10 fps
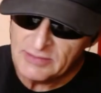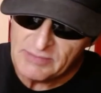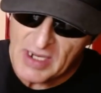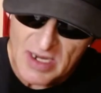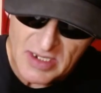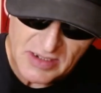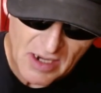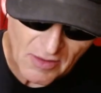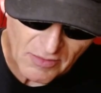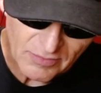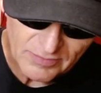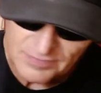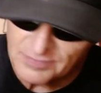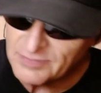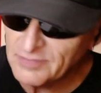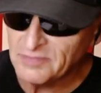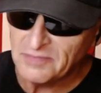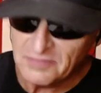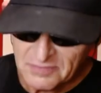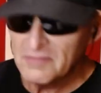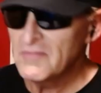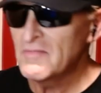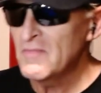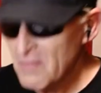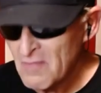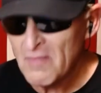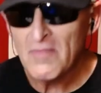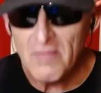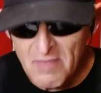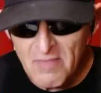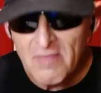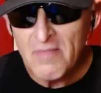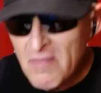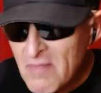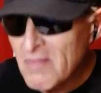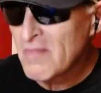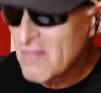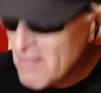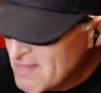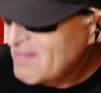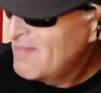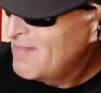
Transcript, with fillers: Man, let's go. They be I